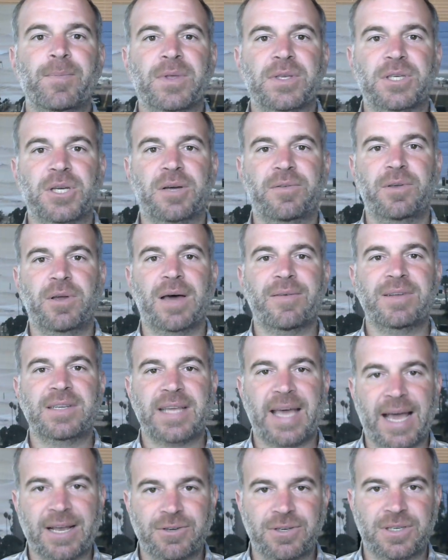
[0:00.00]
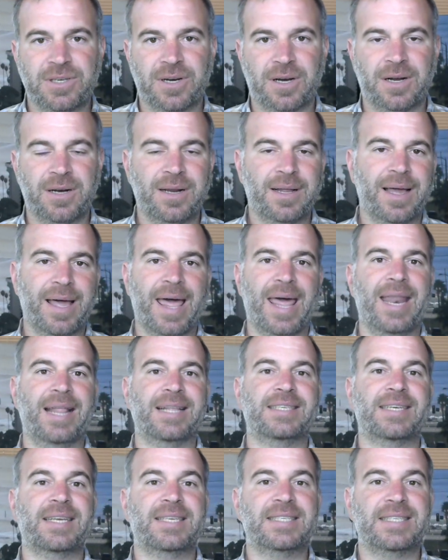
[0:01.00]
So if you have a tax return and
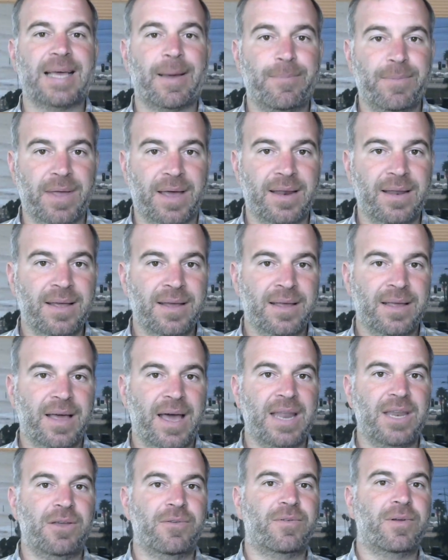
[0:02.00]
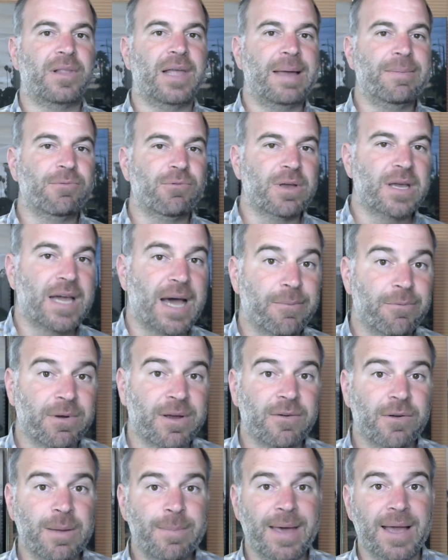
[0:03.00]
it's accepted and you've claimed the
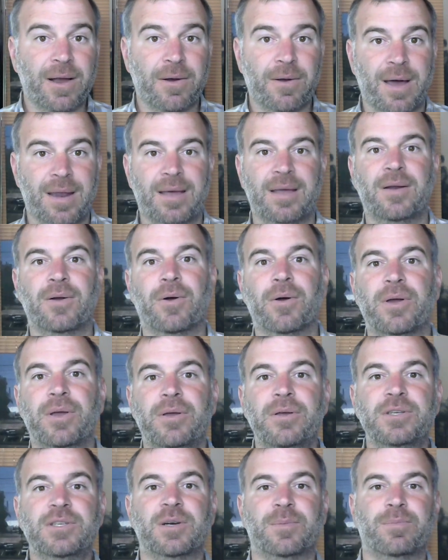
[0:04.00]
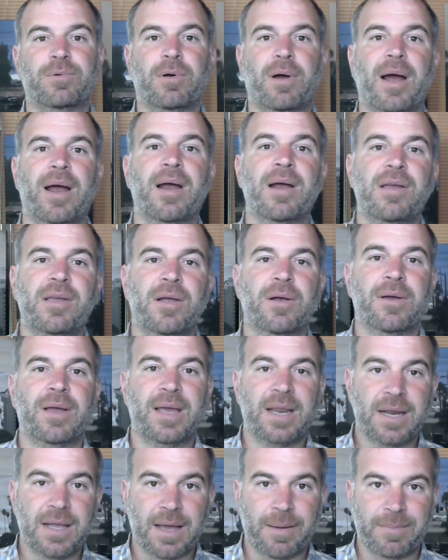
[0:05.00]
recovery rebate credit or used your prior year
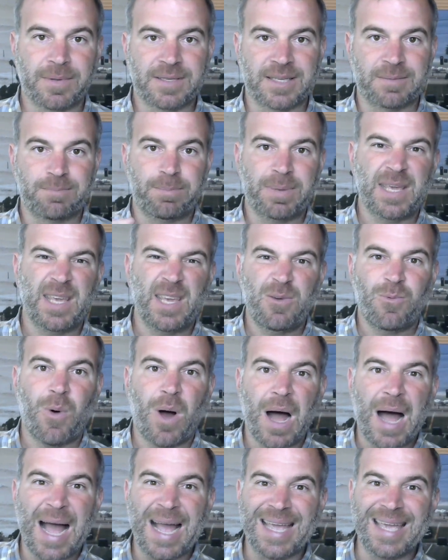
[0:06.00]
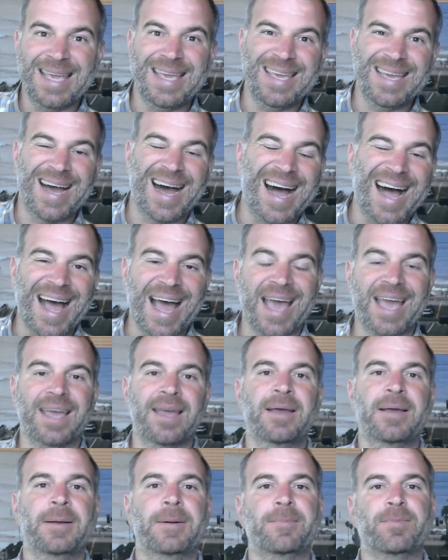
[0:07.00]
income, it says PYEI
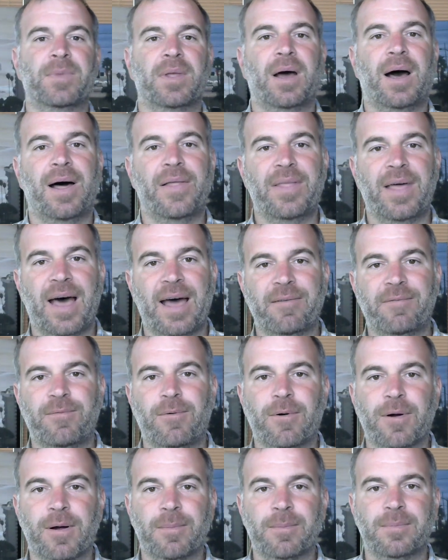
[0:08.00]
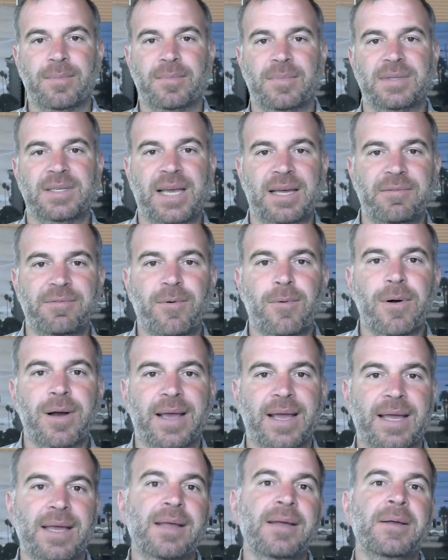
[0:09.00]
on that form
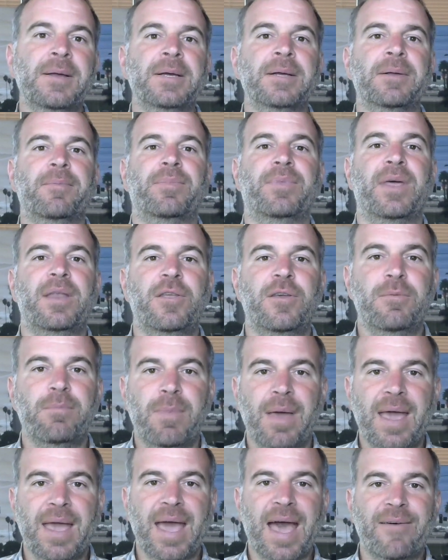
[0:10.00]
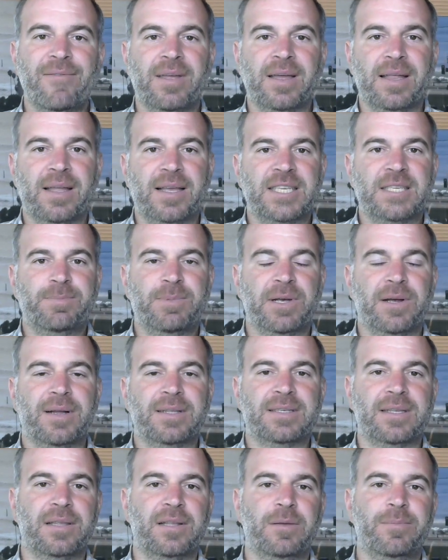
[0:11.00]
1040, then you may have
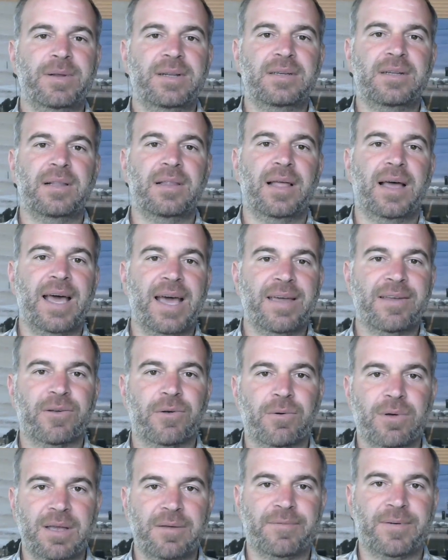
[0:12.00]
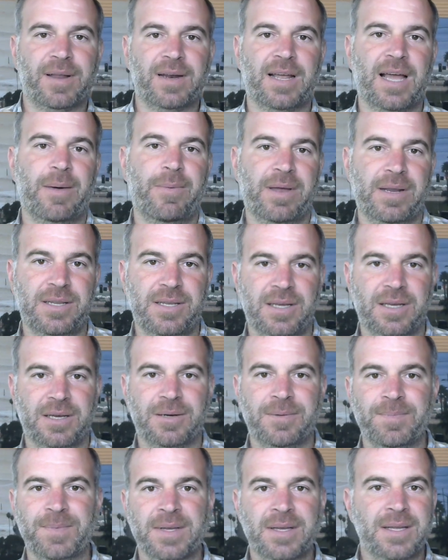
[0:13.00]
experienced a little bit of delay, your refund coming to
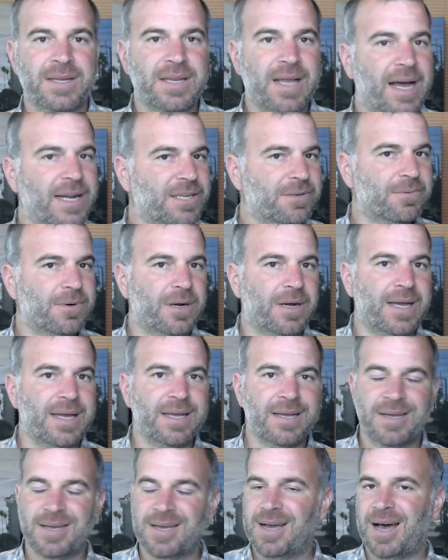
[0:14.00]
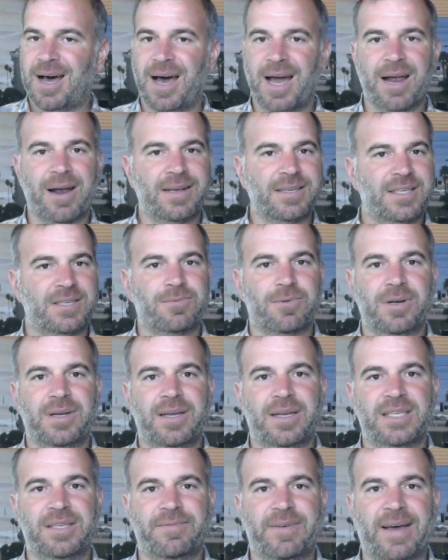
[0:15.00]
you. Not to worry, IRS is
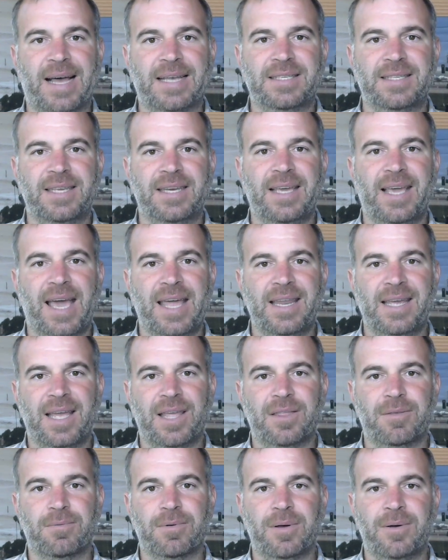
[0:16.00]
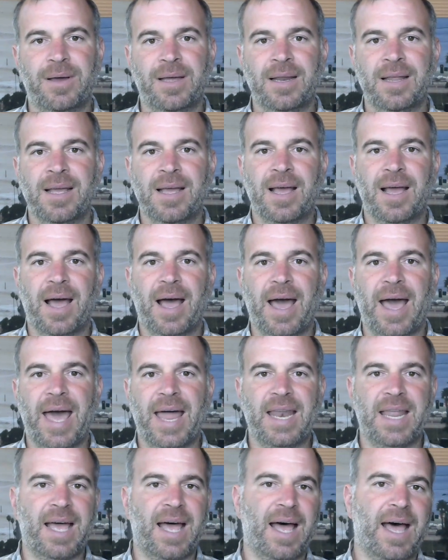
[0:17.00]
working as fast as they can to get through it,
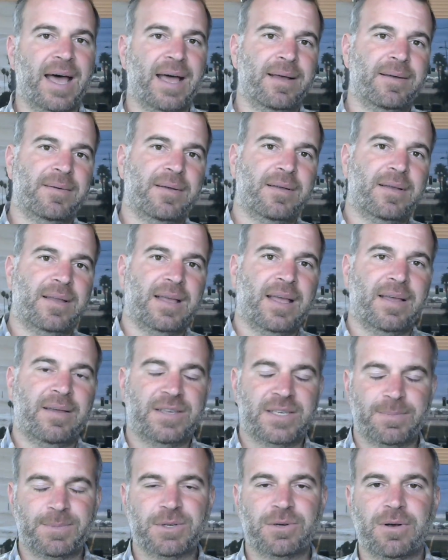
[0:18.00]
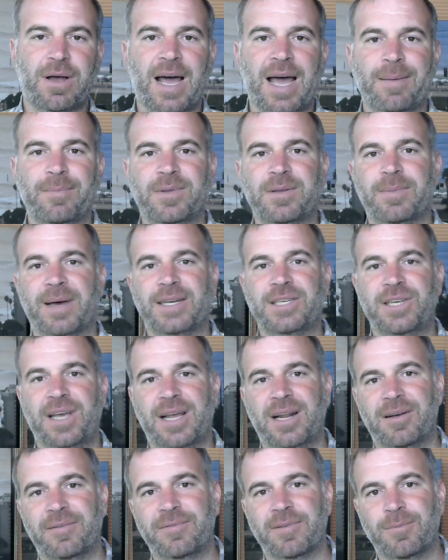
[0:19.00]
and subscribe to my
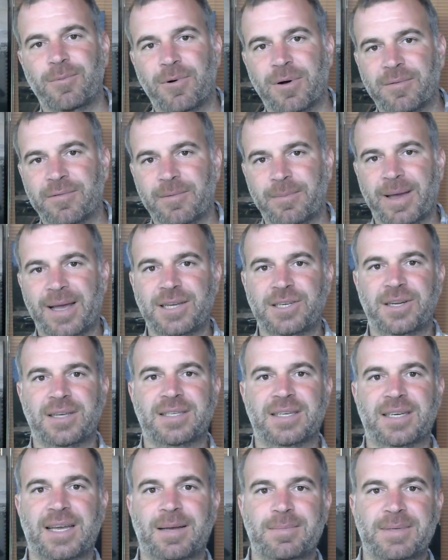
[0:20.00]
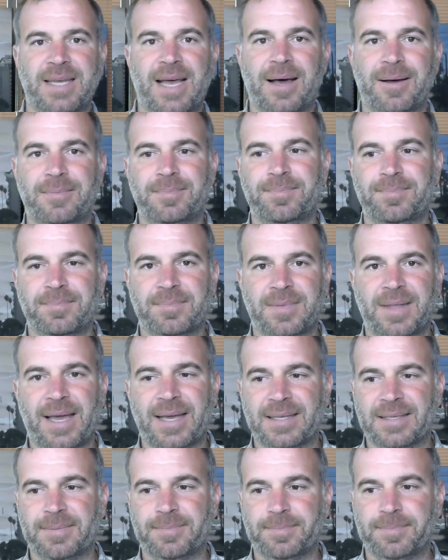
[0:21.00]
channel for more information as it comes out.
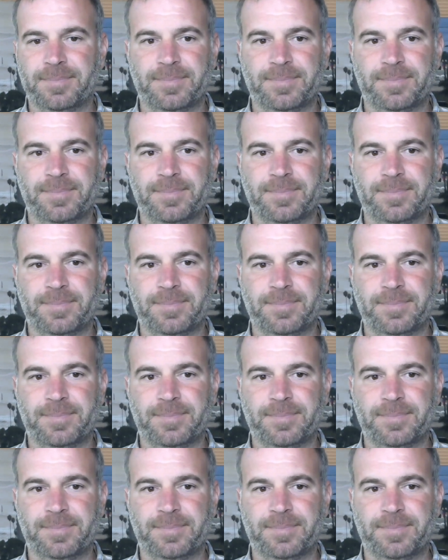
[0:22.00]
Thanks.